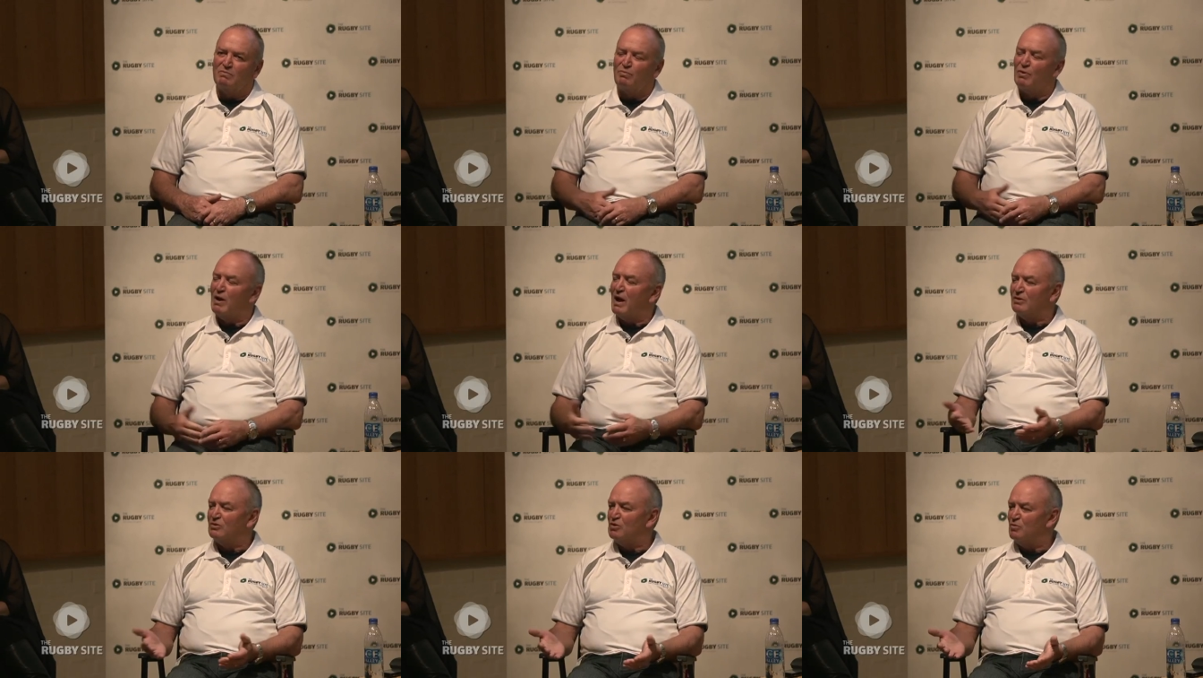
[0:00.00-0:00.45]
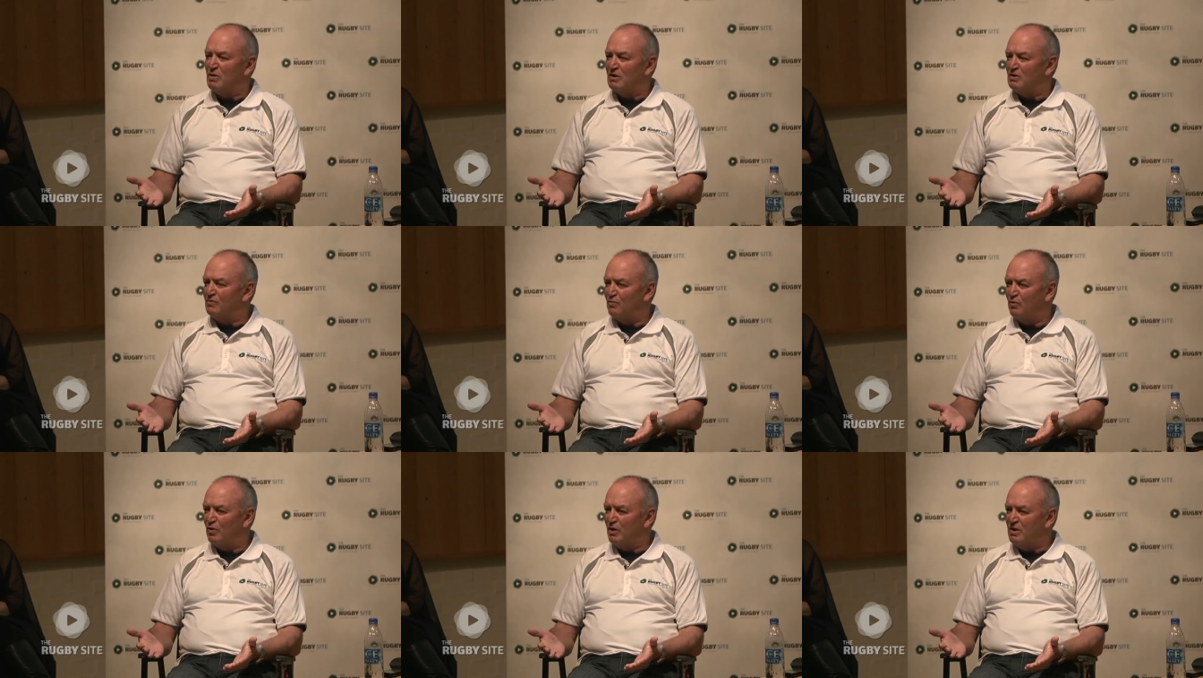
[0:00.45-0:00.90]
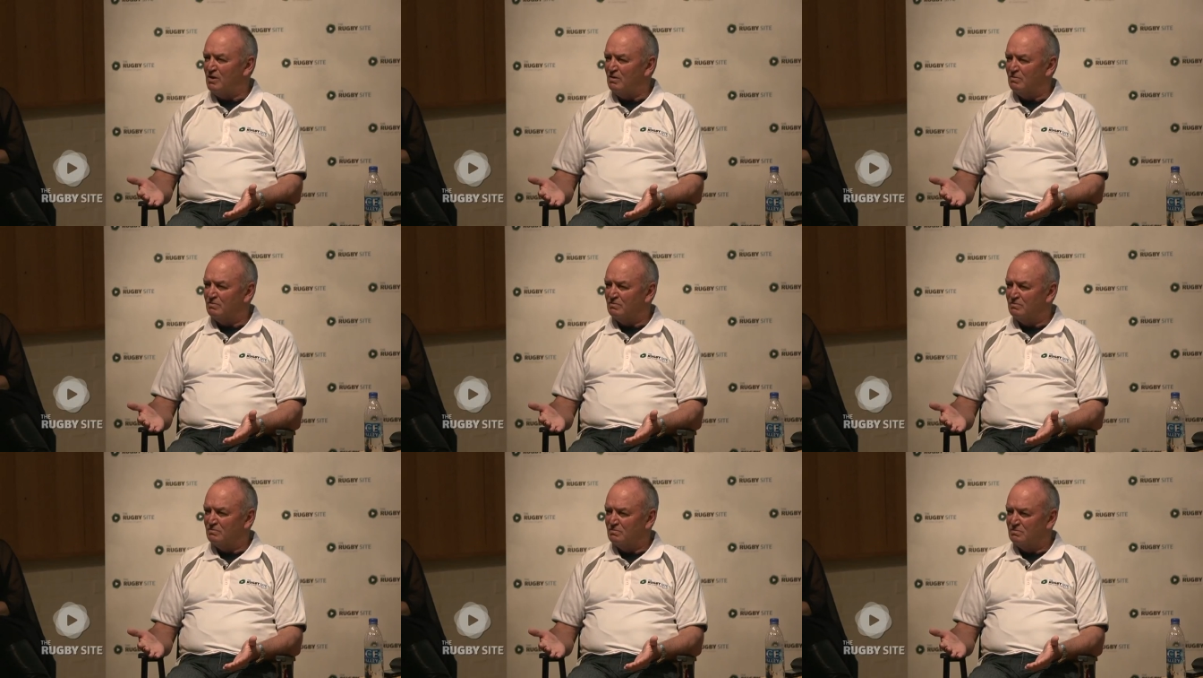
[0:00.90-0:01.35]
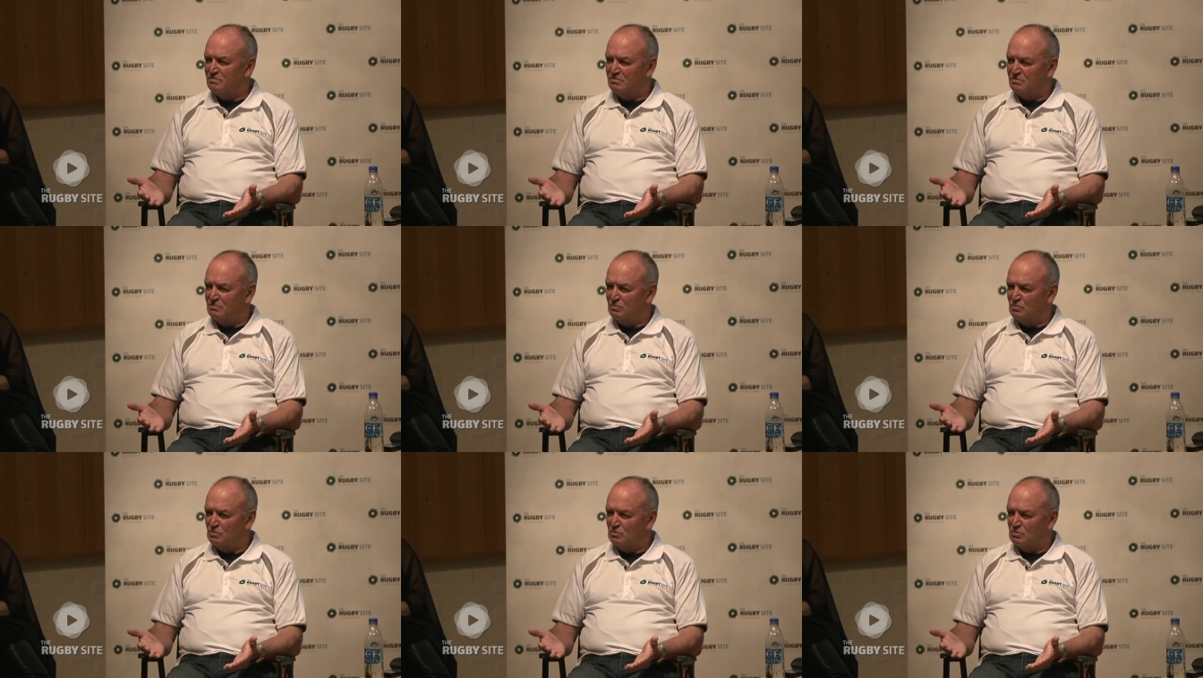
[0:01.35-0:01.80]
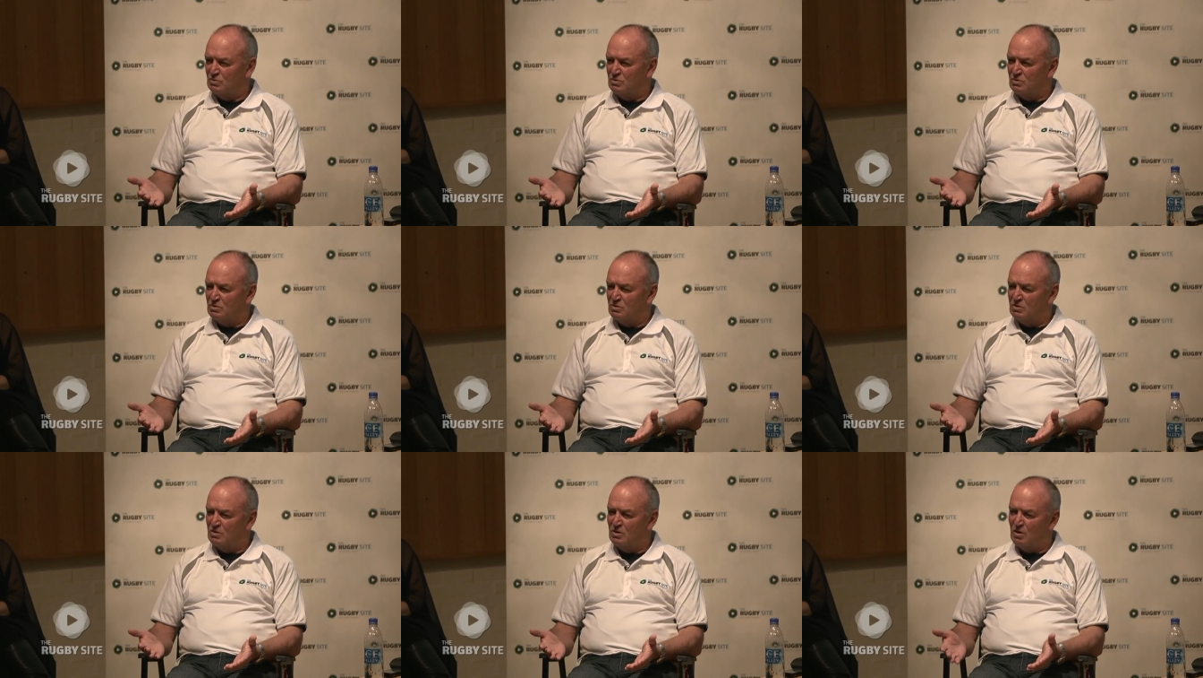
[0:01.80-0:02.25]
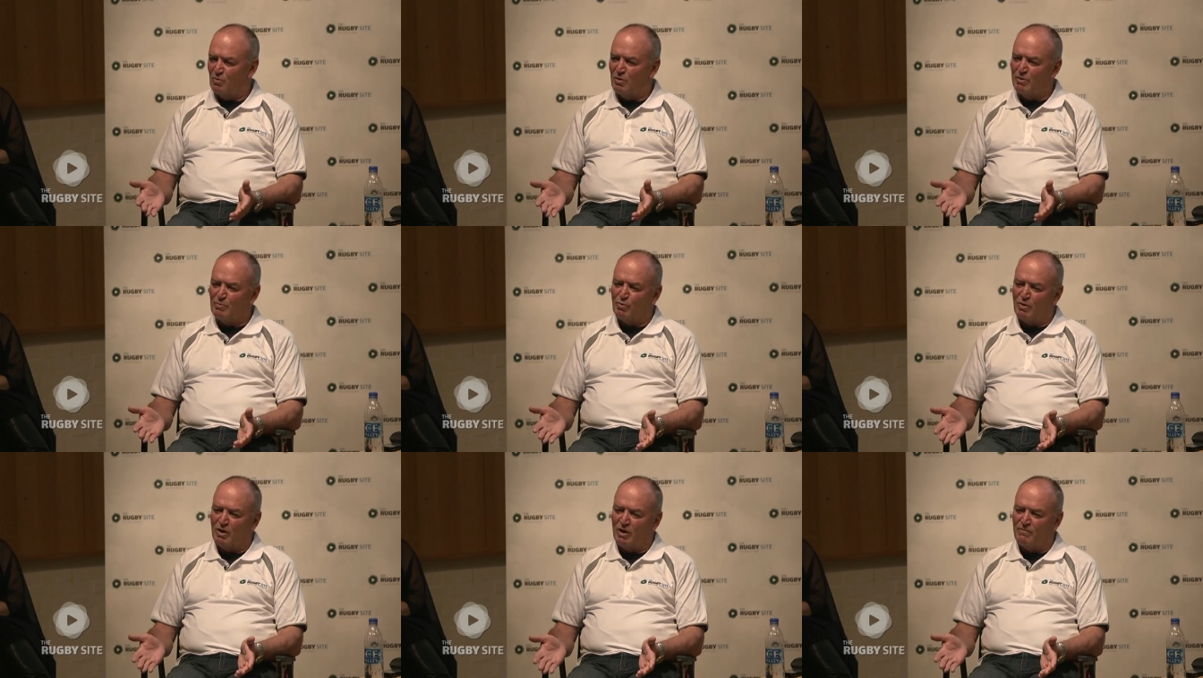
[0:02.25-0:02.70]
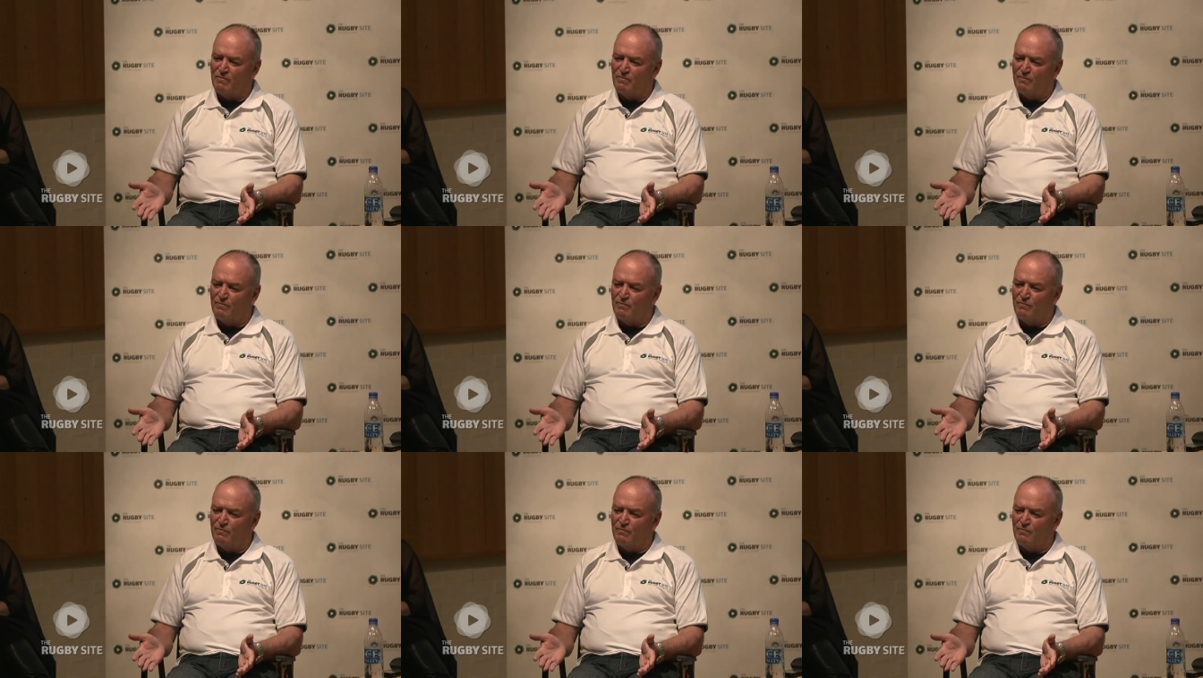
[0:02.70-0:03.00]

Playing too much footy. No, we played